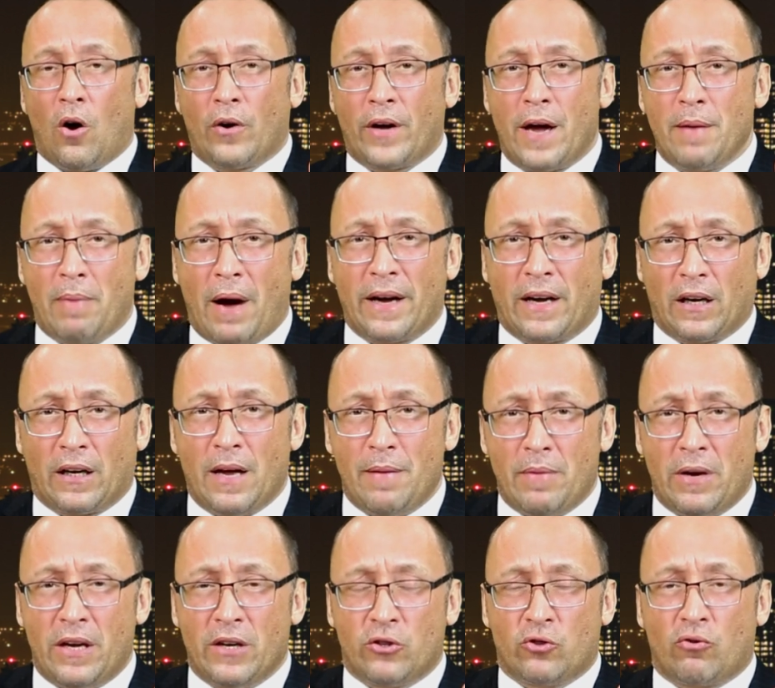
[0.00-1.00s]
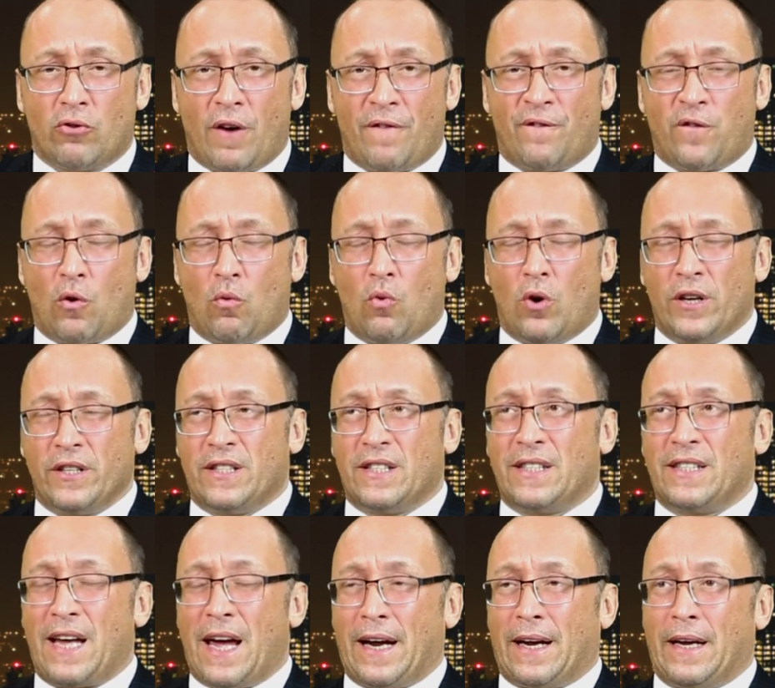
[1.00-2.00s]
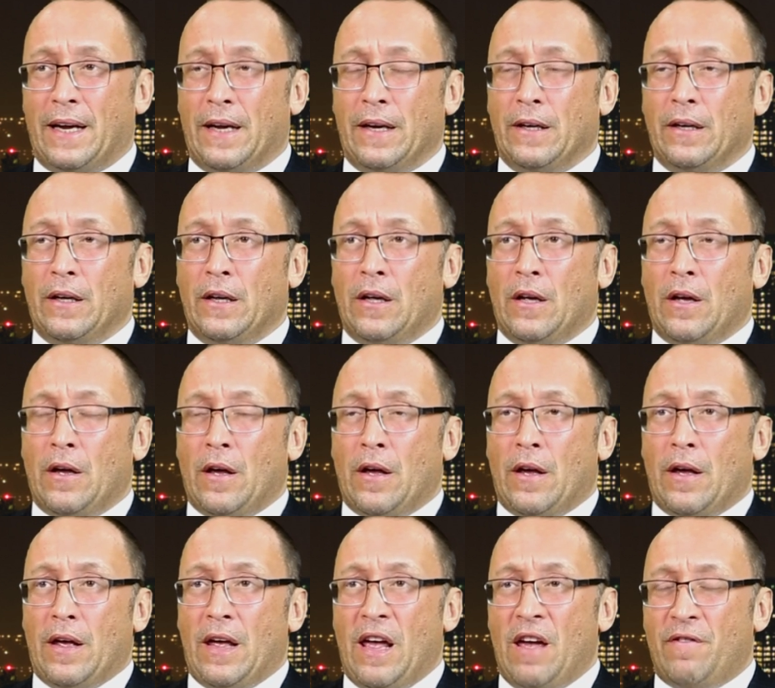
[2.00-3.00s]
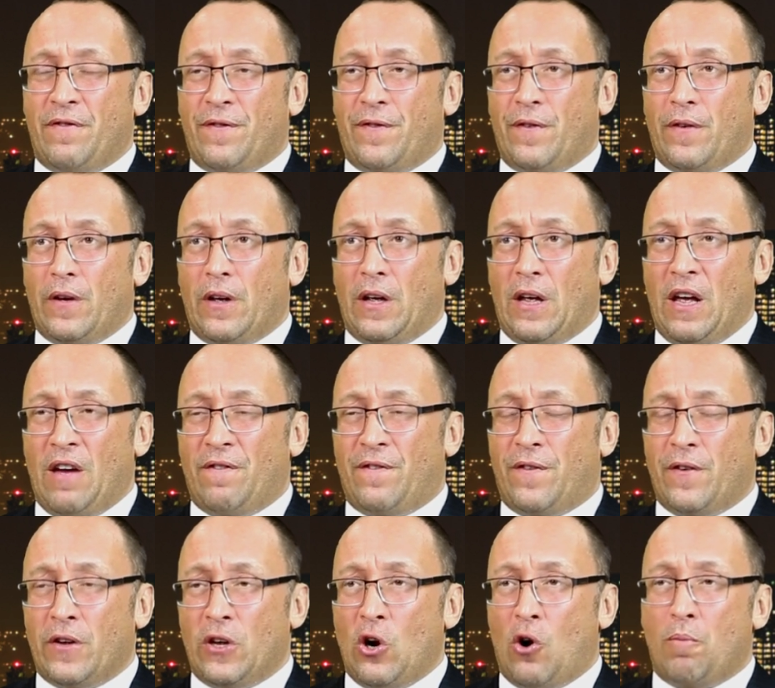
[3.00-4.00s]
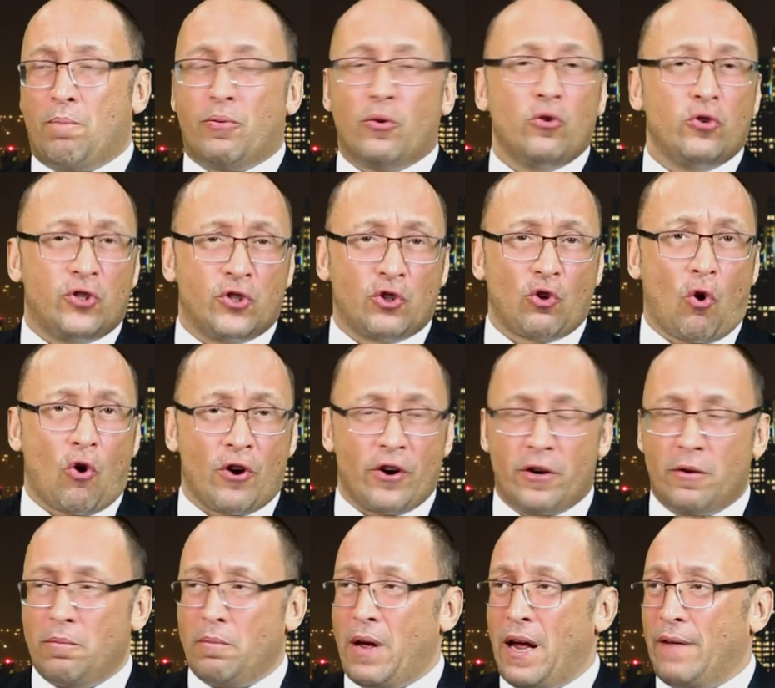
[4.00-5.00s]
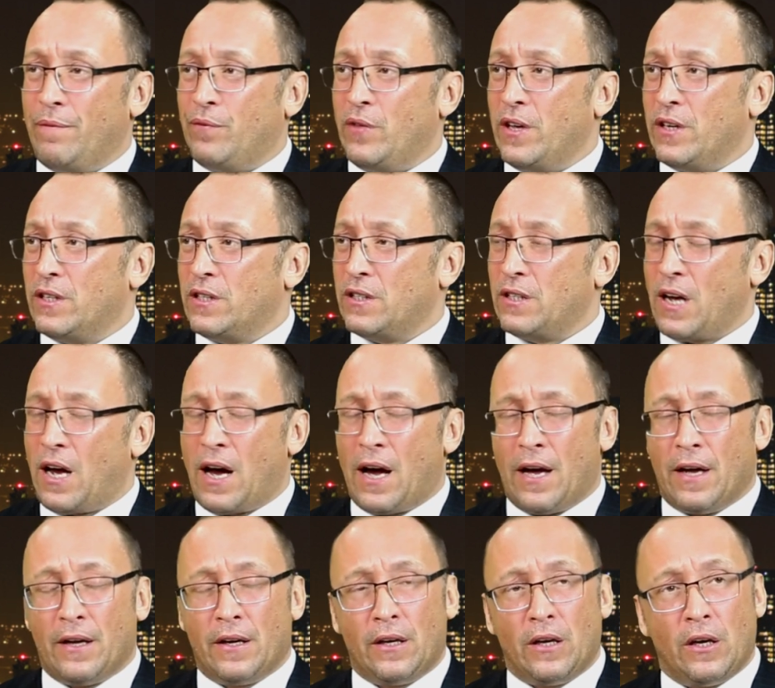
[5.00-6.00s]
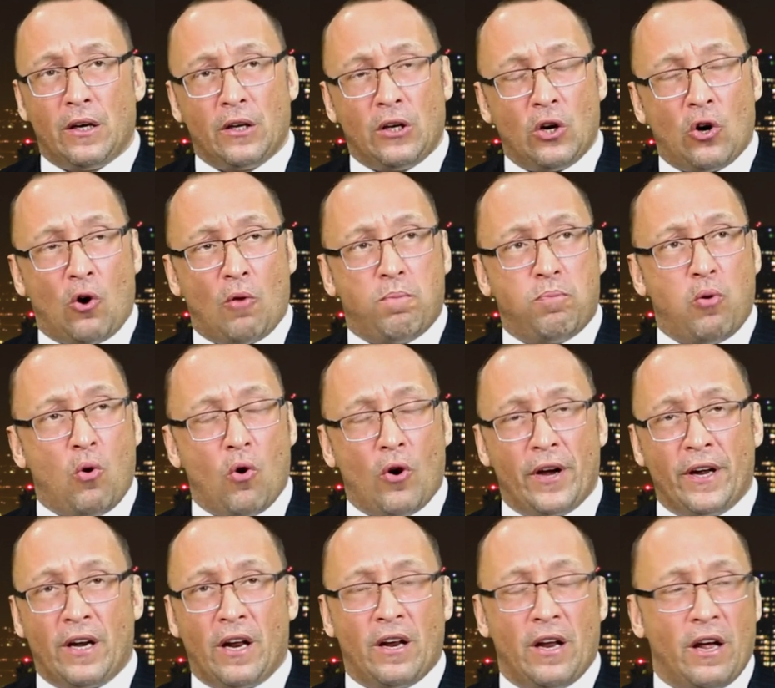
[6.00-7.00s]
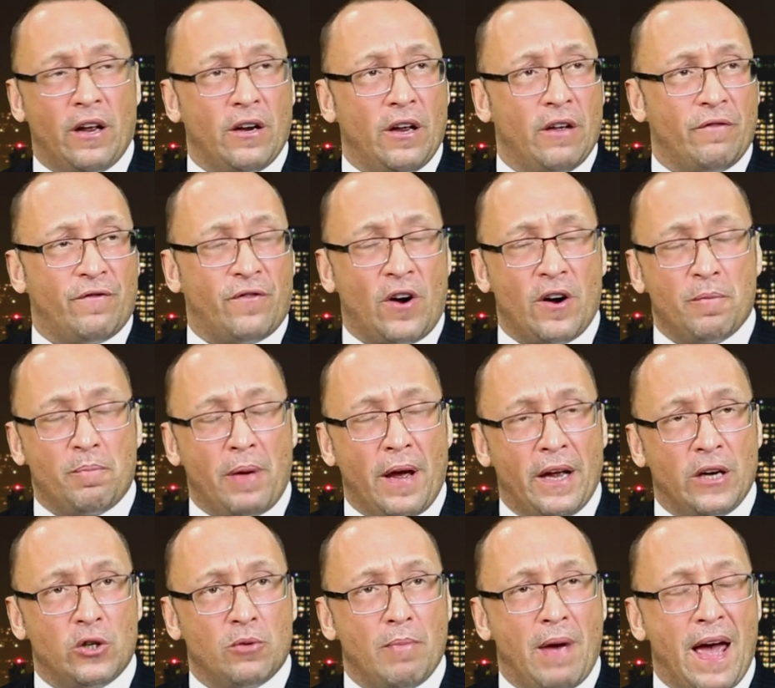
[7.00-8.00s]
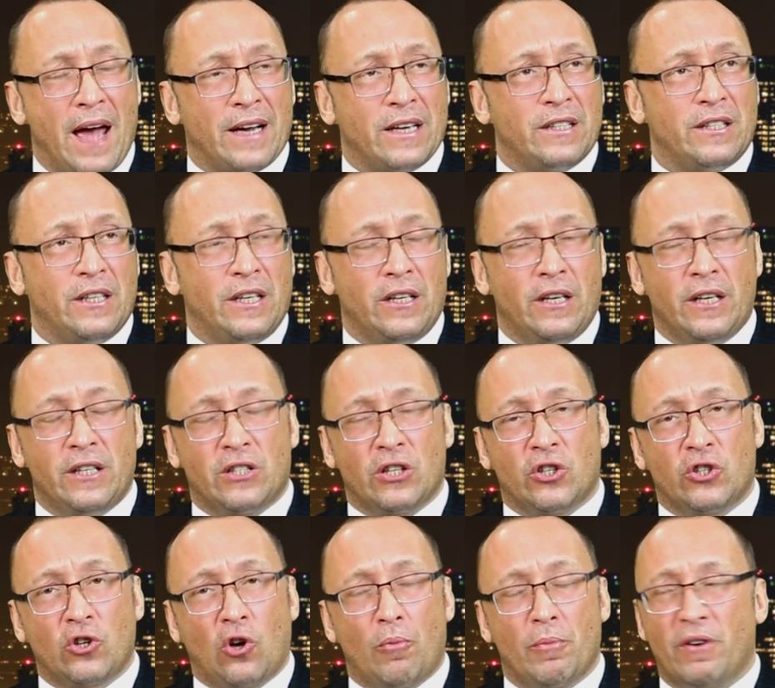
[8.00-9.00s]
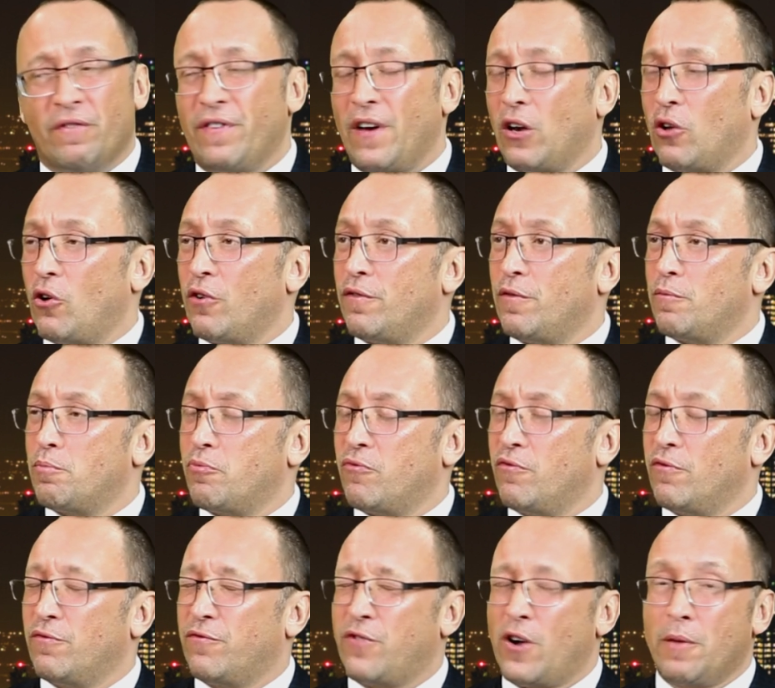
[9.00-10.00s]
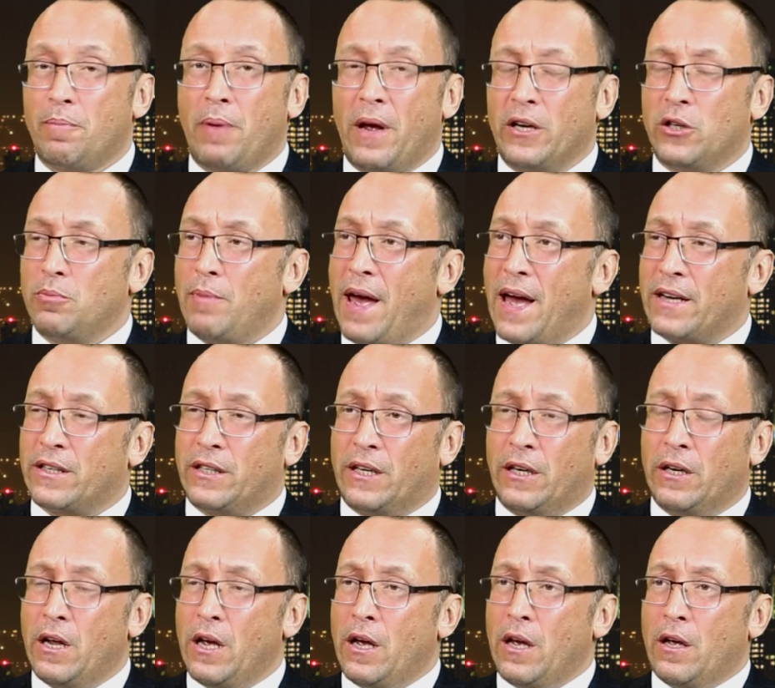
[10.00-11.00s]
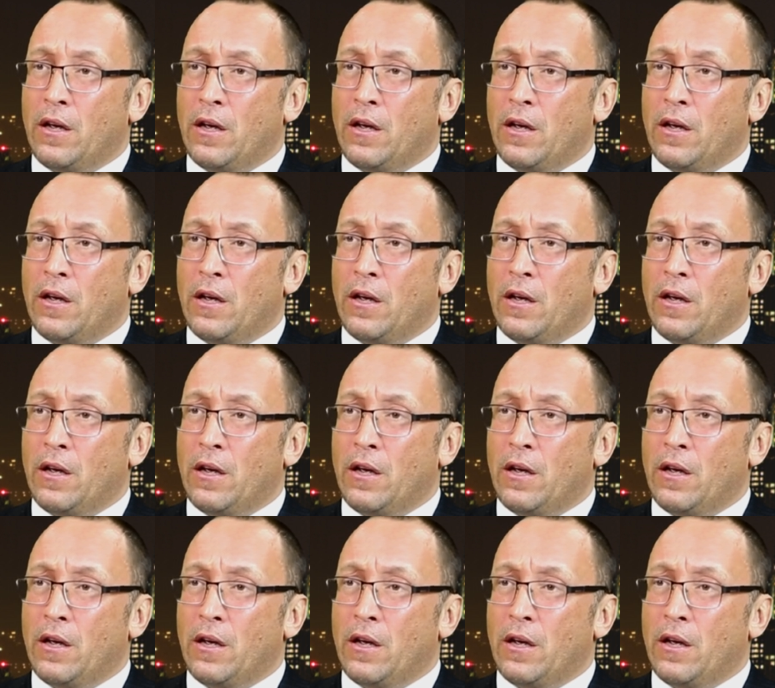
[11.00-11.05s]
Okay, Michael, let me interrupt for 1 second. If Bruce Thornton made this, point at Front Page Magazine. He's a Shulman Fellow at Front Page Magazine.